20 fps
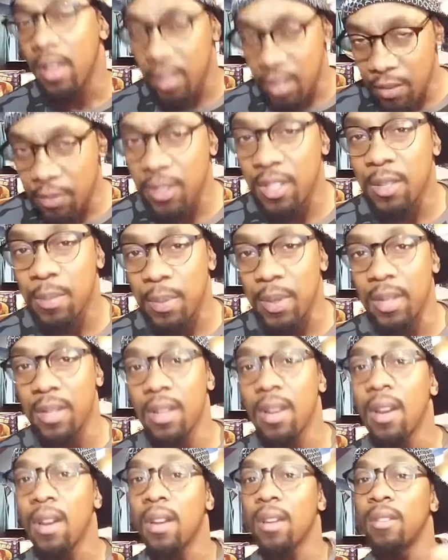You've just
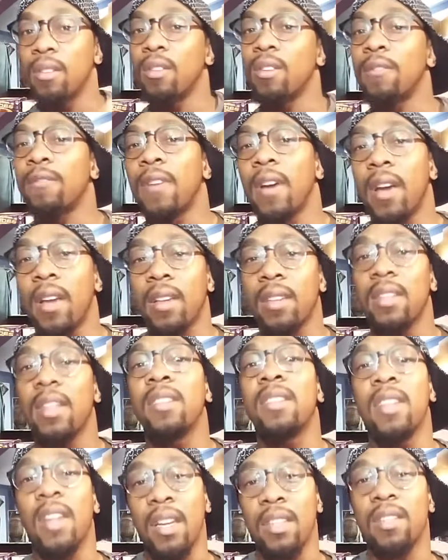been nerdified.
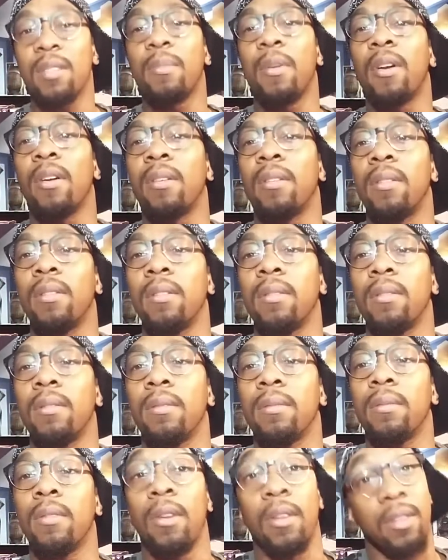Catch you guys tomorrow
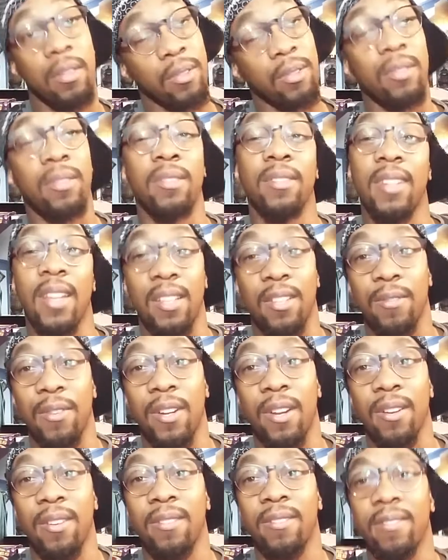on next
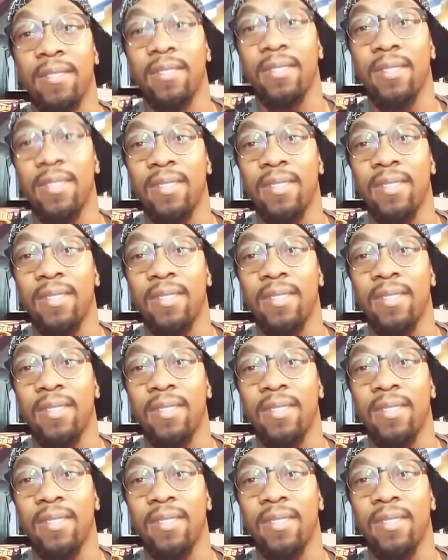video.